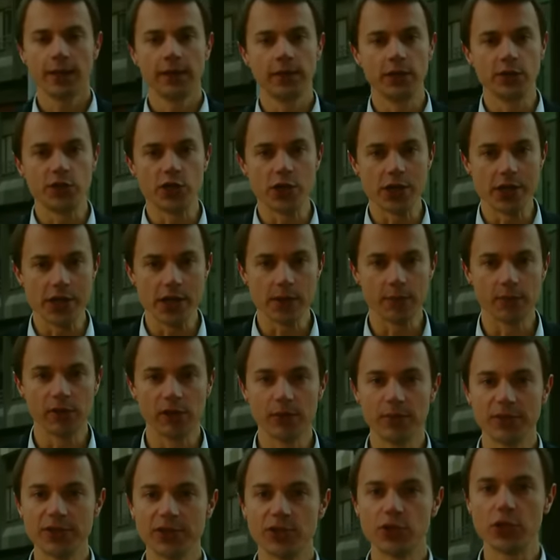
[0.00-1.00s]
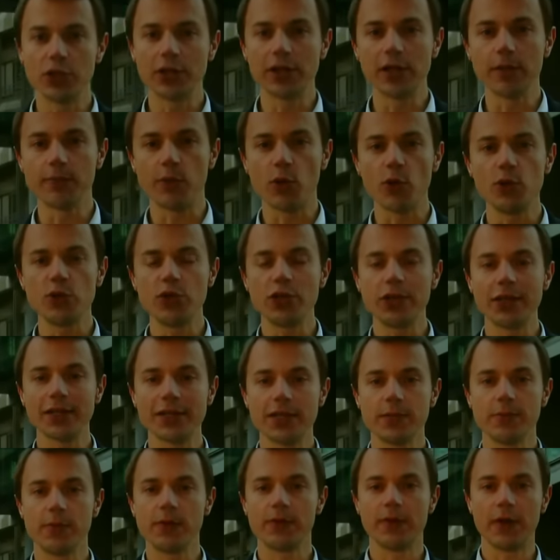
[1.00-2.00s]
The therapy would be much more simple
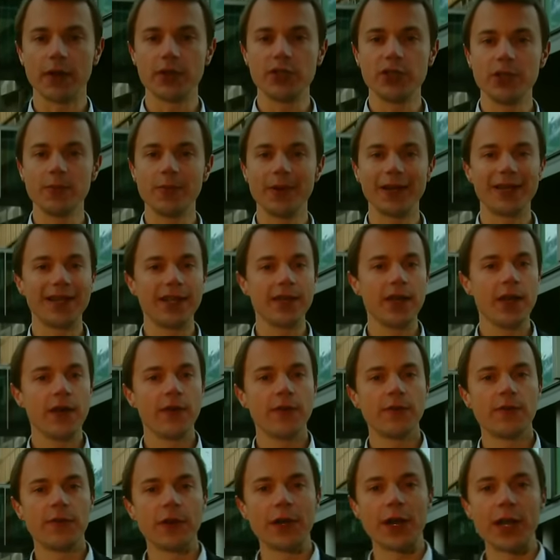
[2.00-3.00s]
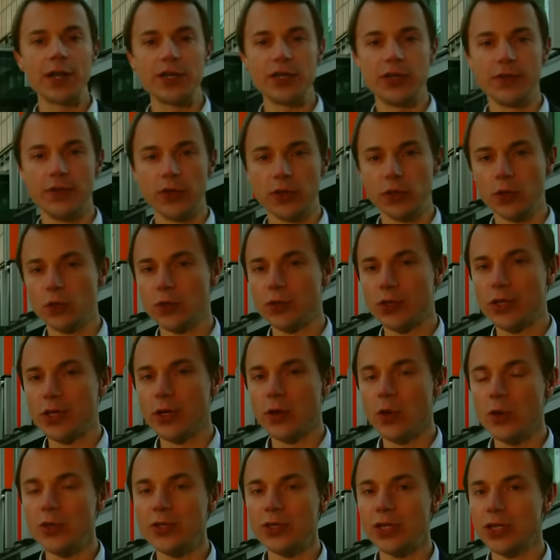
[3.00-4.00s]
if doctors could easily regenerate
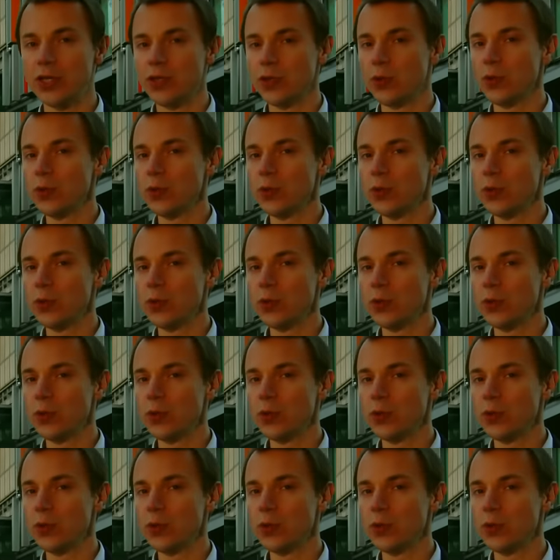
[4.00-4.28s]
specific bone